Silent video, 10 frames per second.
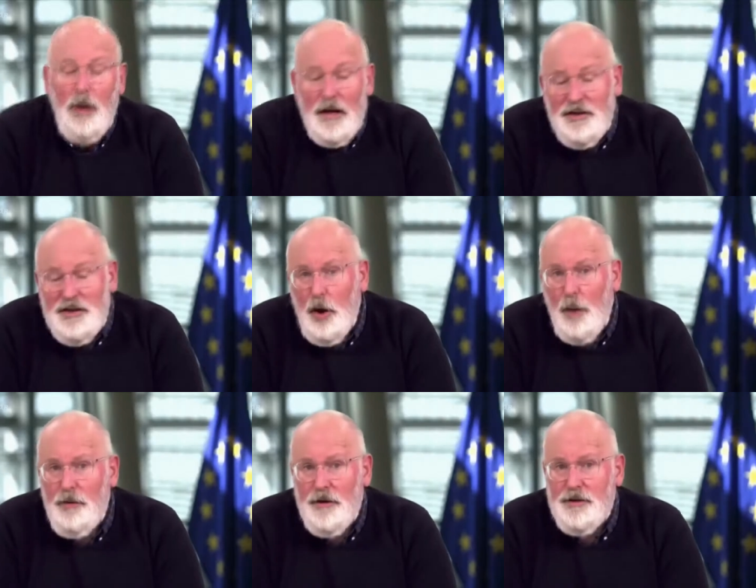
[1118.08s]
Well, I still
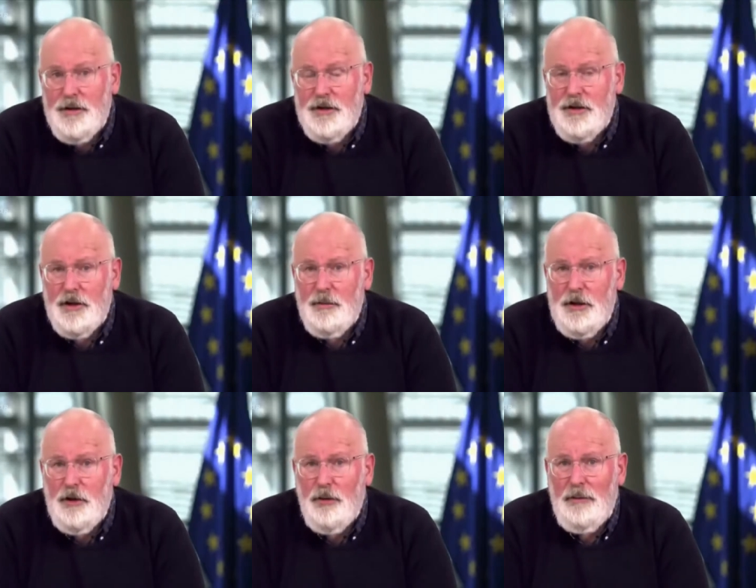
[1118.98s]
hope there's going to
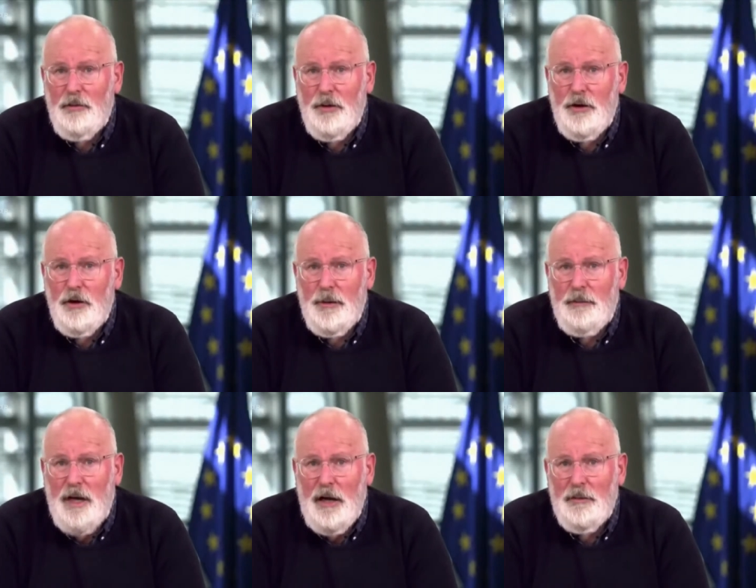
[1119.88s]
be an agreement with the
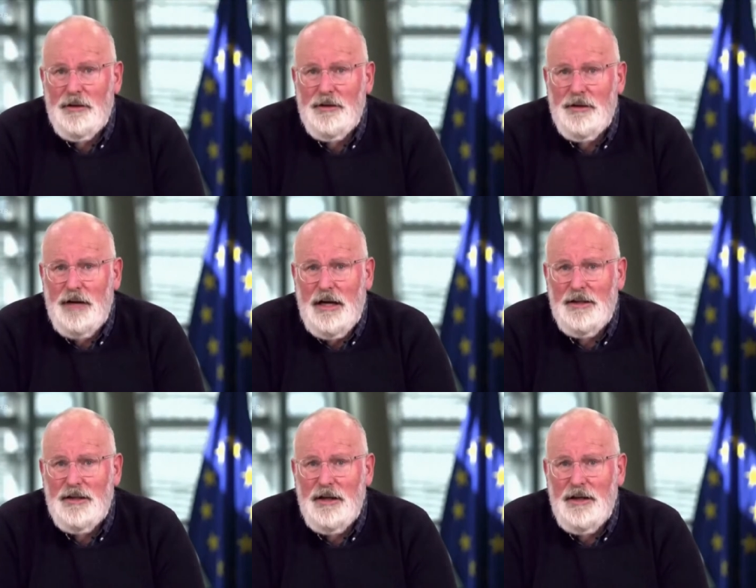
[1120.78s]
European Parliament
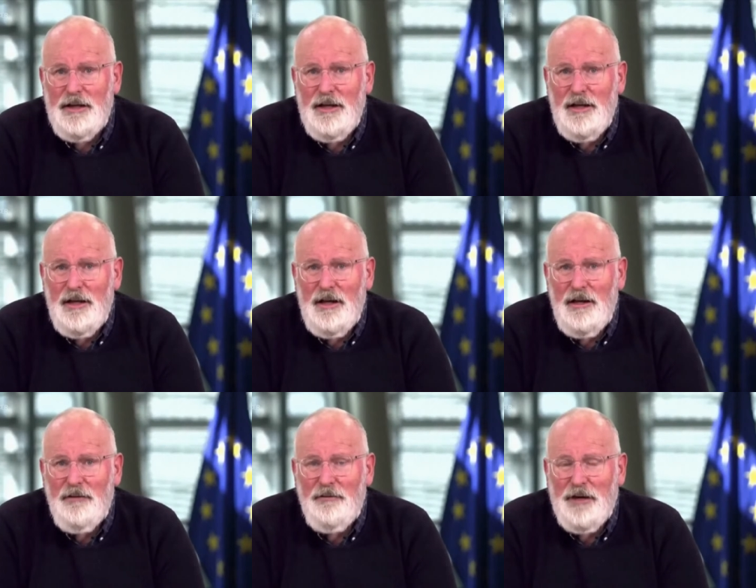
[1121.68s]
that
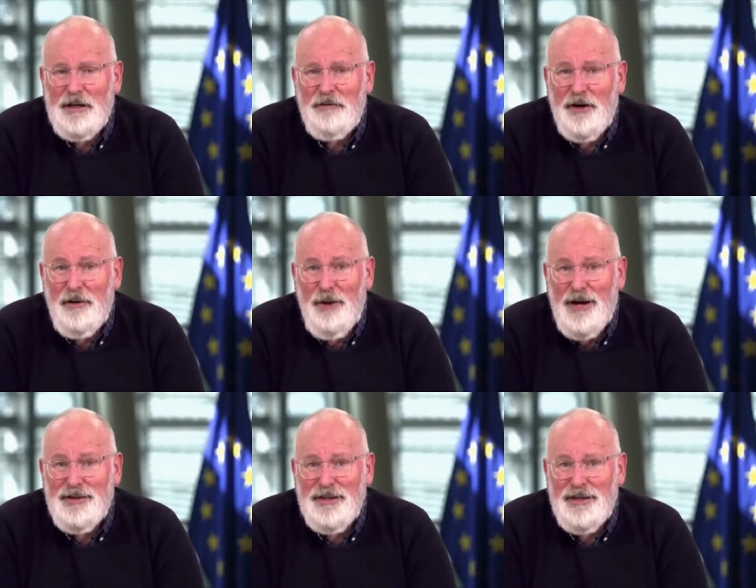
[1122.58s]
funding for
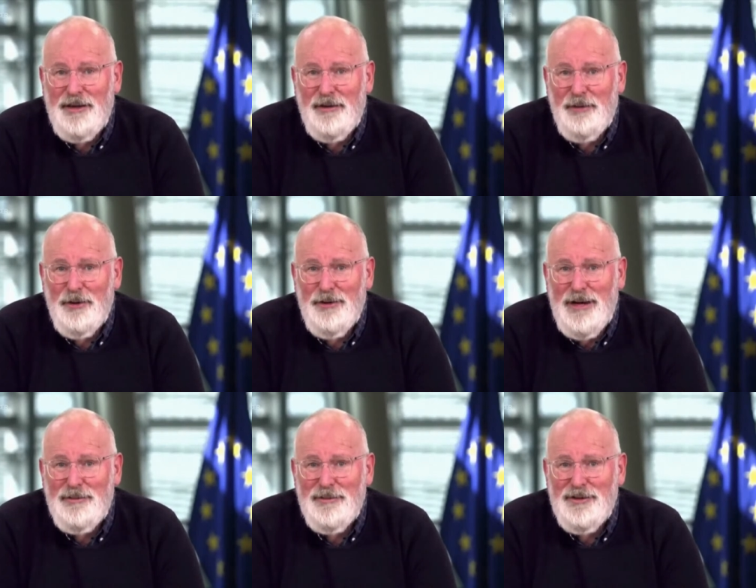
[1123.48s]
Horizon and other
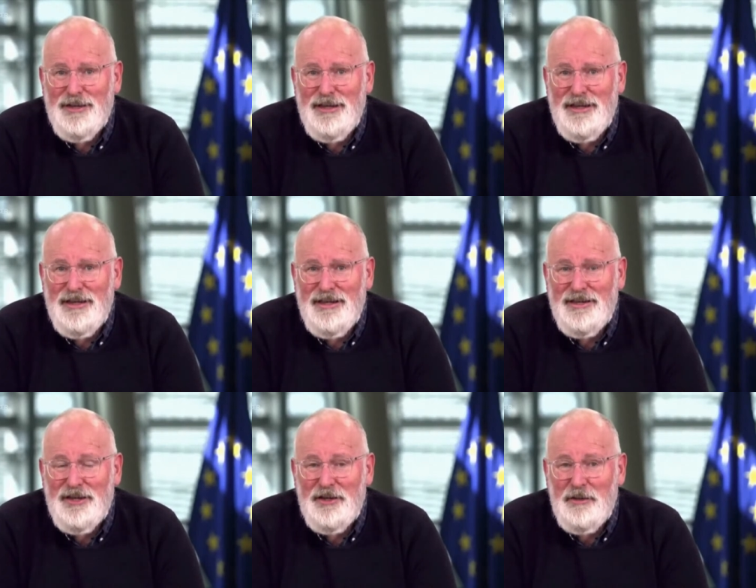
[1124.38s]
programs
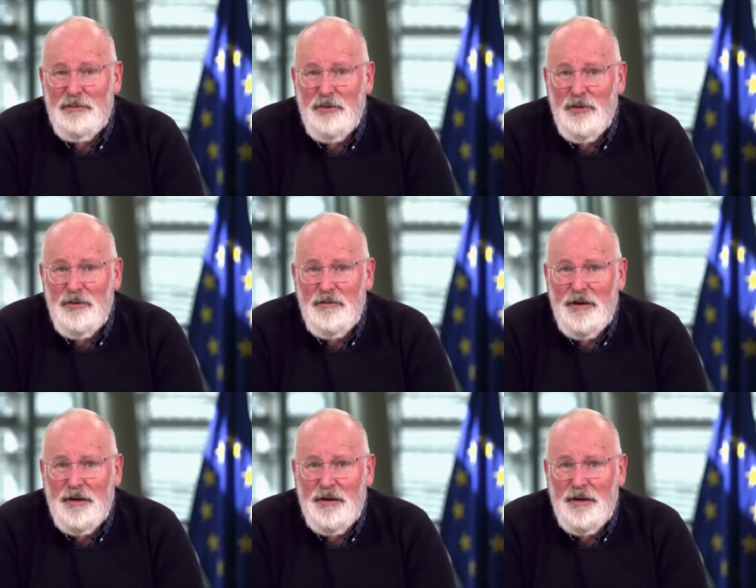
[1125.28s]
is going to improve.